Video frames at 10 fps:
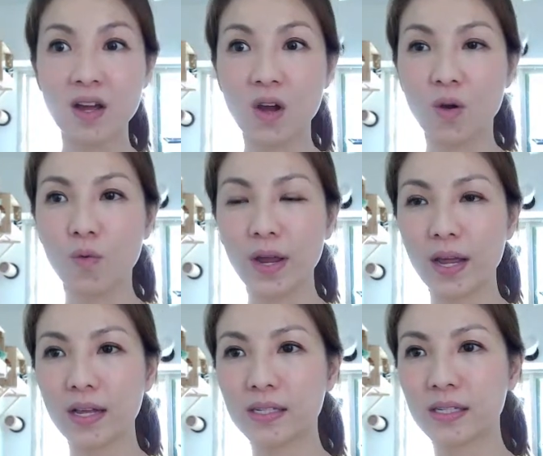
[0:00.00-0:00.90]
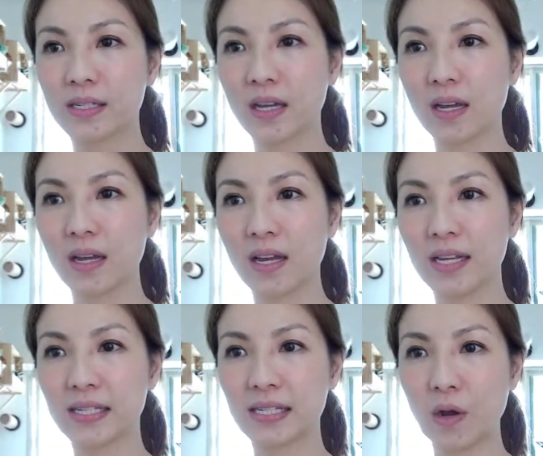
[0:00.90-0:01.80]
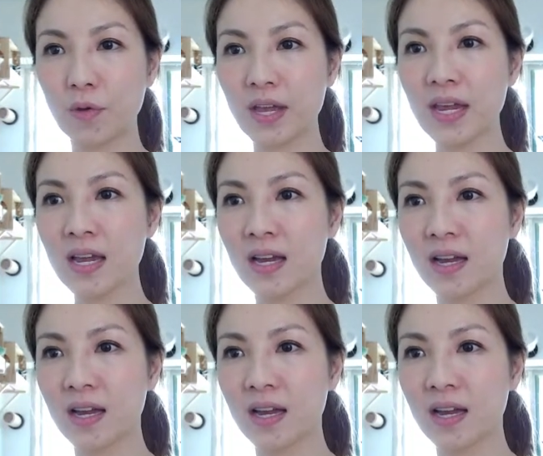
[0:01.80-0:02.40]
Wait, is soothing?